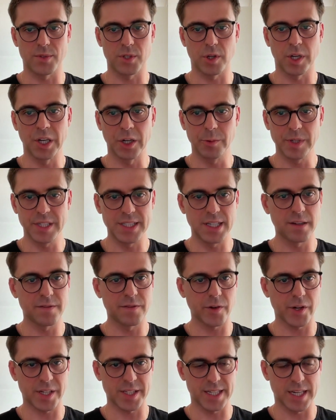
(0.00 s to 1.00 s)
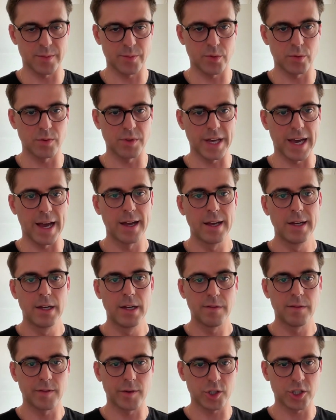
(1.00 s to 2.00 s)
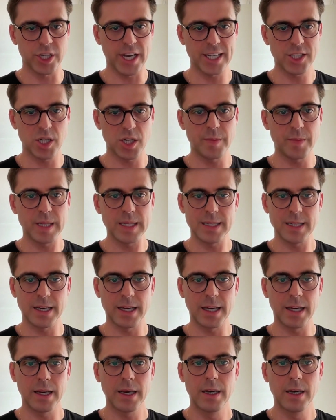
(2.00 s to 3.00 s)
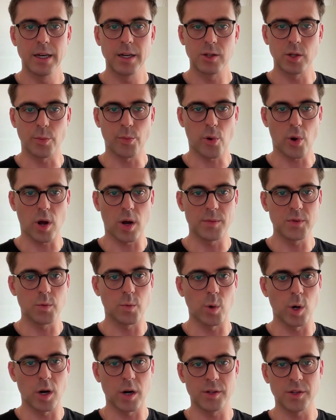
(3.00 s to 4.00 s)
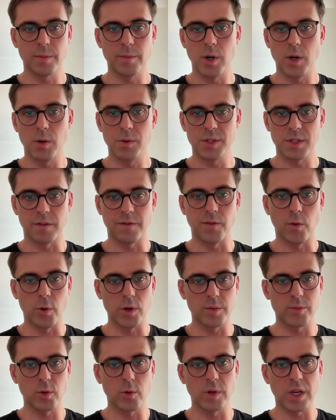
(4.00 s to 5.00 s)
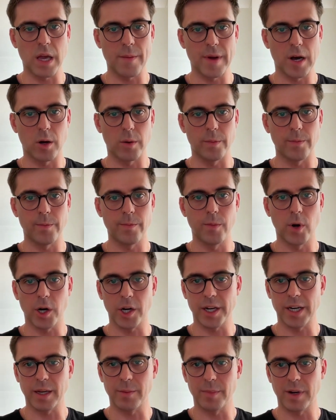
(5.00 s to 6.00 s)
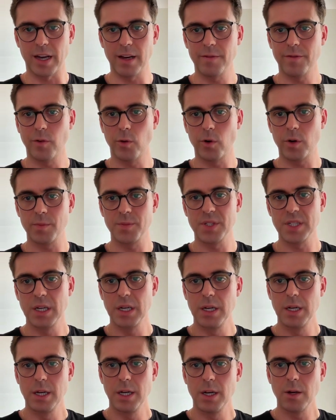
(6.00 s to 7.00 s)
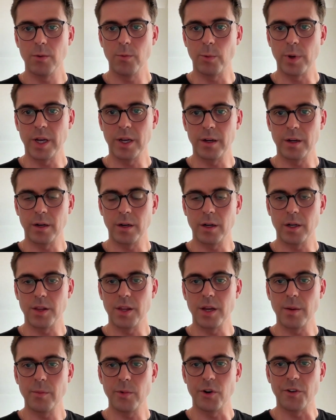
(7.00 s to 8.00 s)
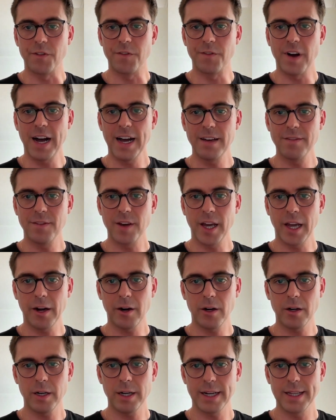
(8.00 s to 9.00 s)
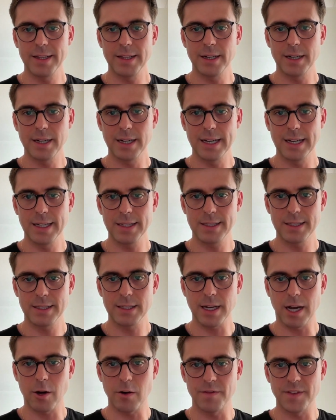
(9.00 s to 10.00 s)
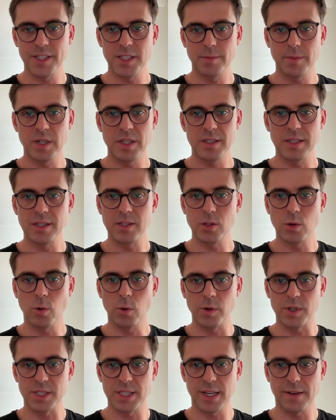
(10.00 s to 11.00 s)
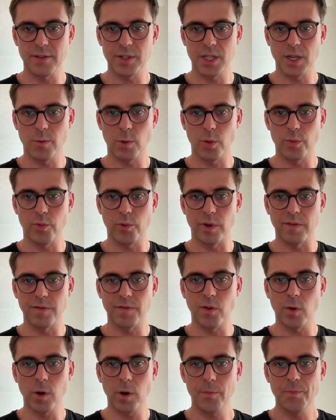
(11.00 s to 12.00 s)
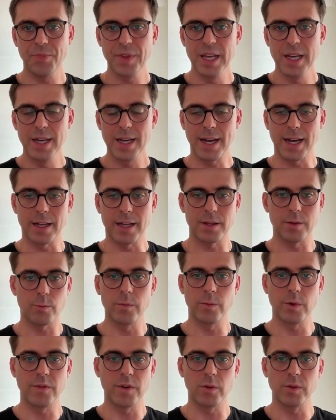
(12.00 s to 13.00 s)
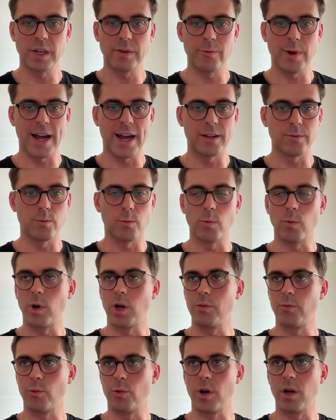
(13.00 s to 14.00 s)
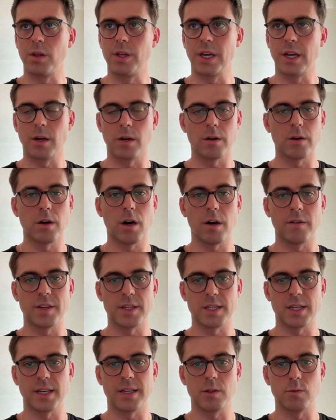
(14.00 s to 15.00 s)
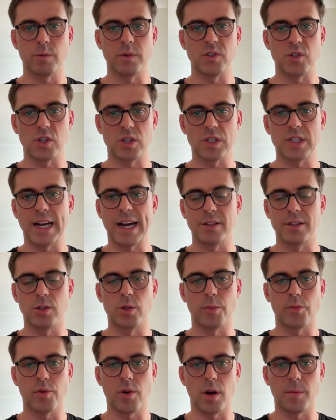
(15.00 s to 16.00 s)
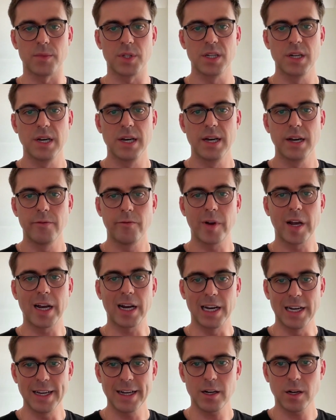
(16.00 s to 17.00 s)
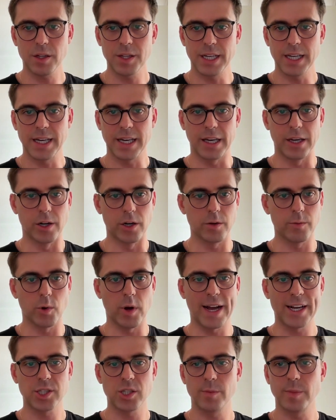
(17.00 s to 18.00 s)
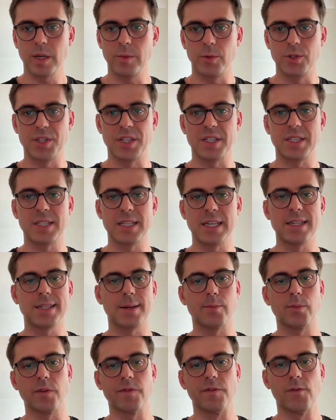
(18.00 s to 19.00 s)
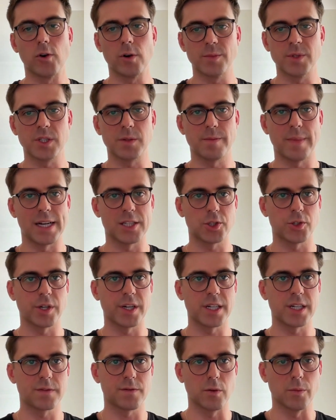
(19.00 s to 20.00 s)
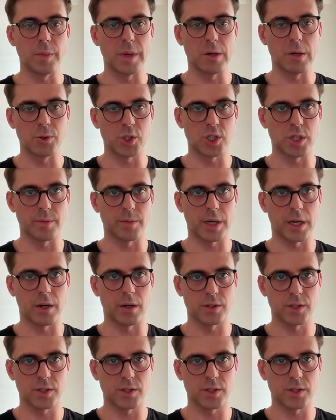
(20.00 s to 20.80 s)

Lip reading: So here we see, for example, that for ChatGPT, the prompt, what are the most affordable email marketing platforms? We're number 5 here in the list. Our visibility score is 71.4, and we've only ran one run here, obviously, because we just added the prompt. If we click on it here, we'll actually be able to see some performance metrics for MailChimp here.